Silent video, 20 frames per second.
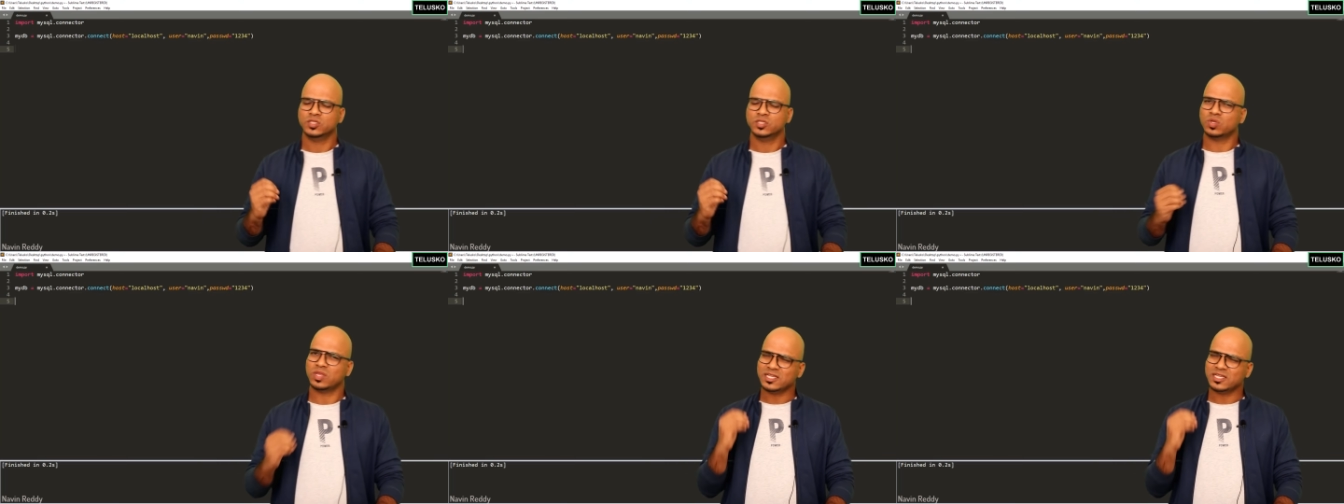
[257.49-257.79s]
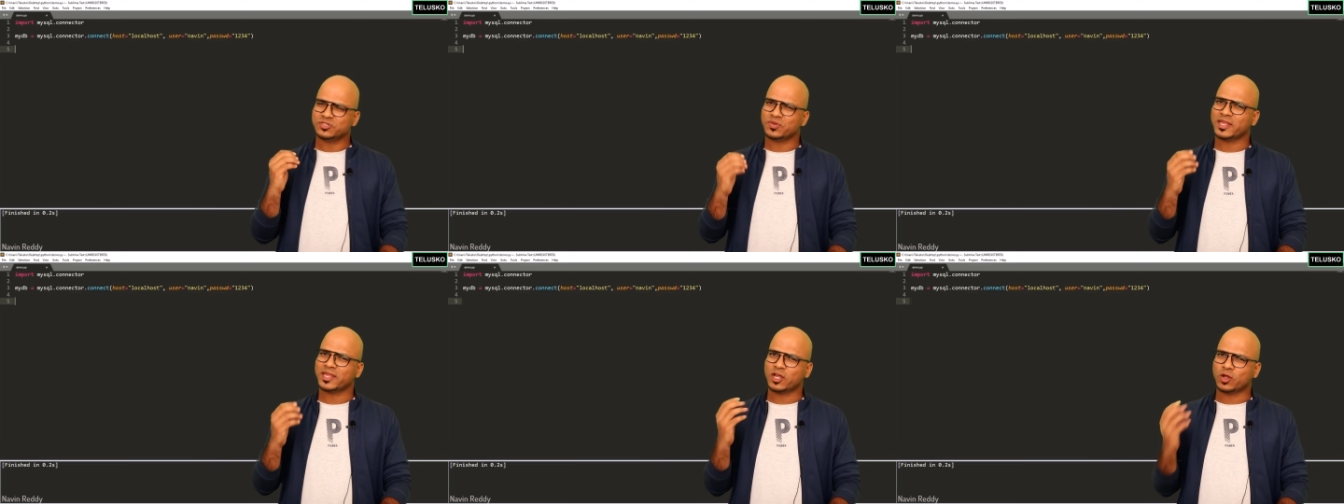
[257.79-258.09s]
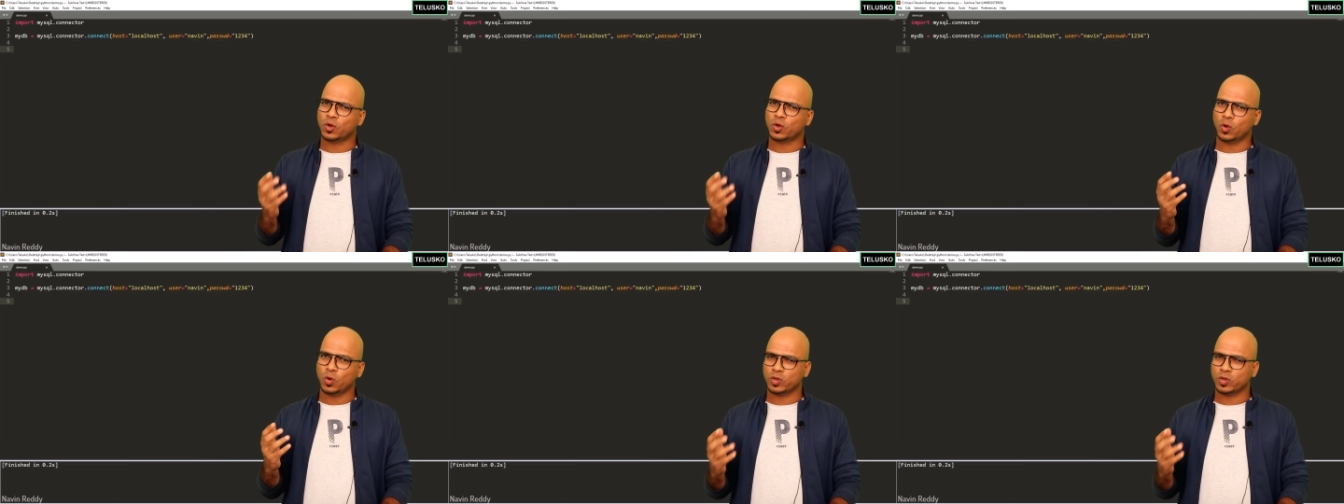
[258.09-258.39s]
So let's write a
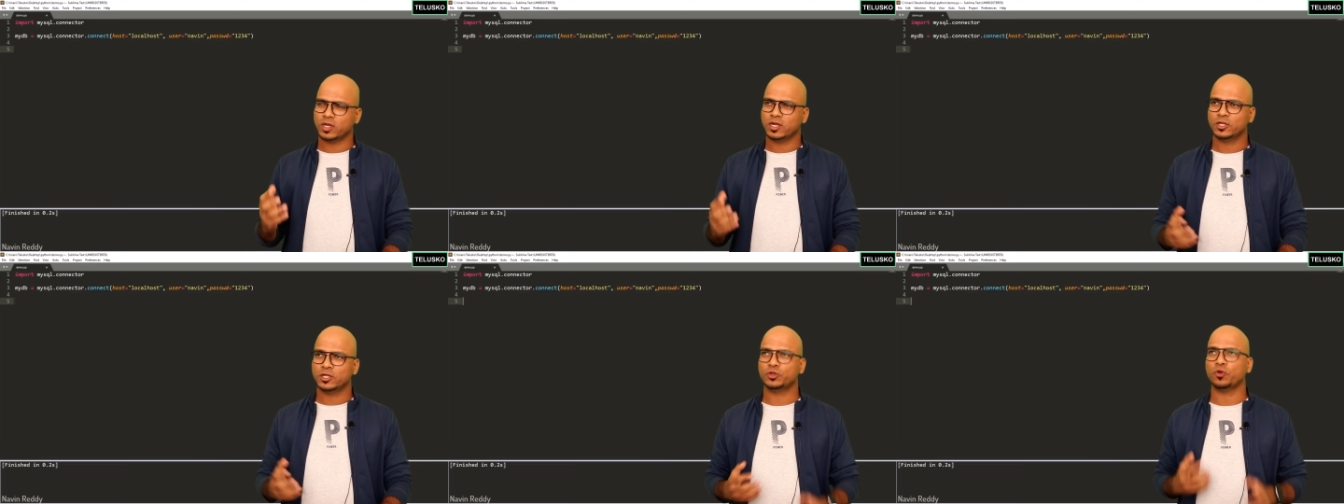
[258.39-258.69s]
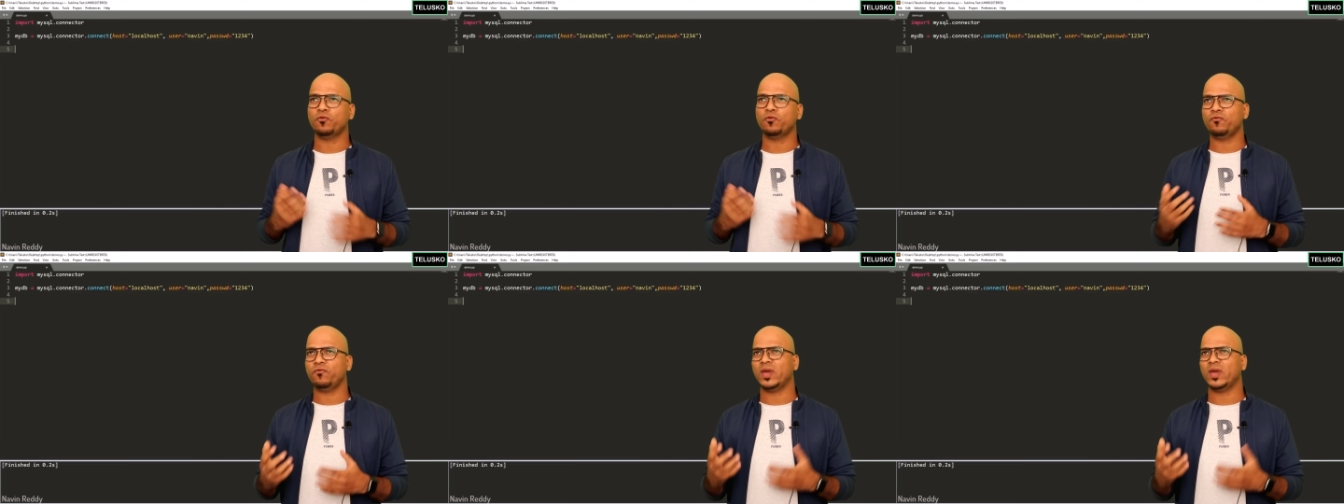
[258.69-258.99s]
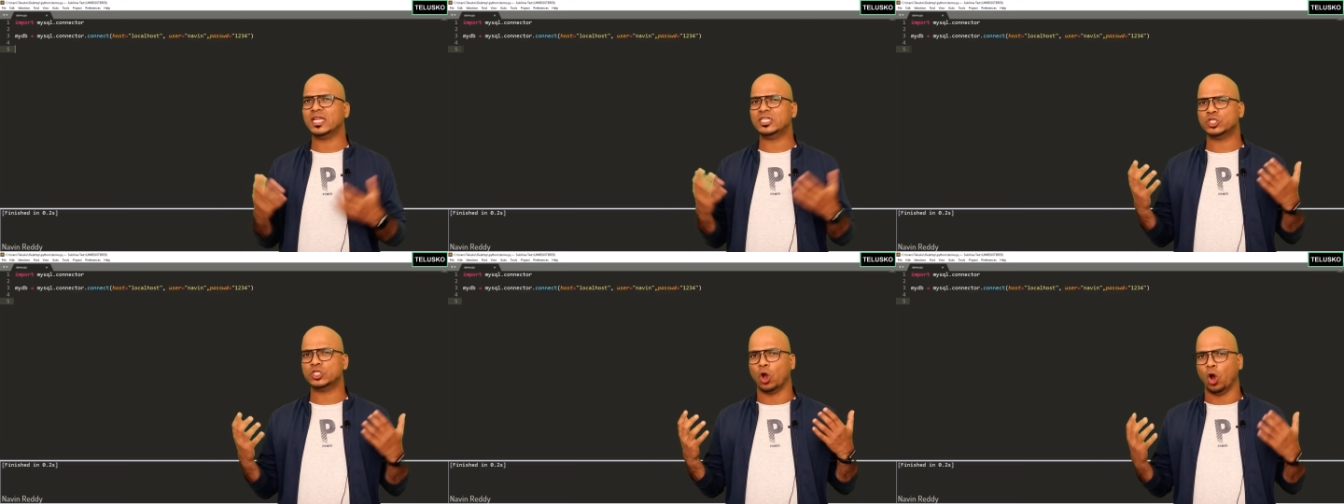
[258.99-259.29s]
code to
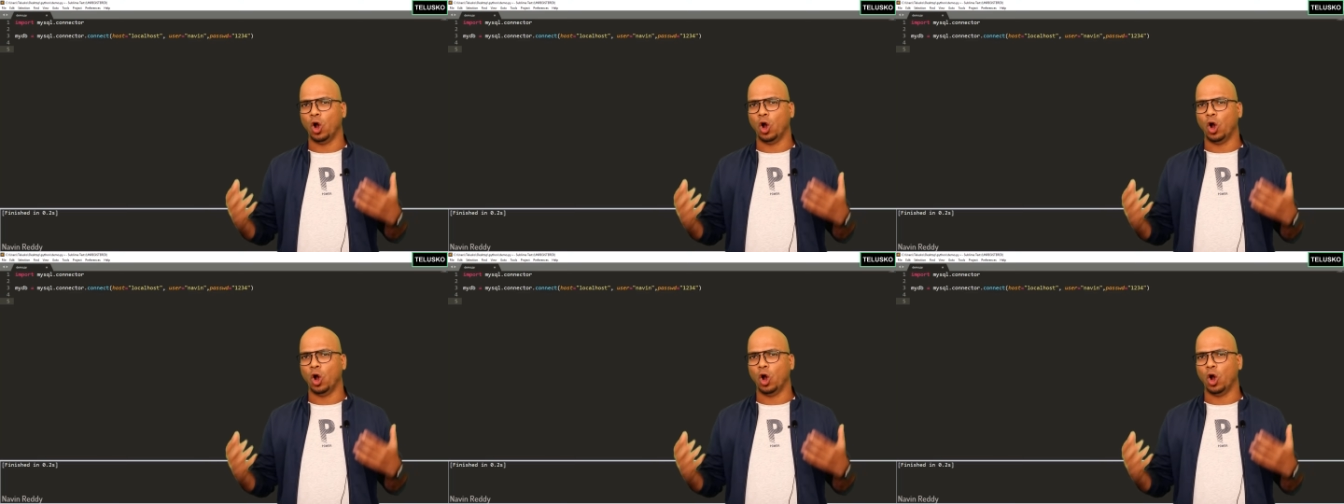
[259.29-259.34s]
fetch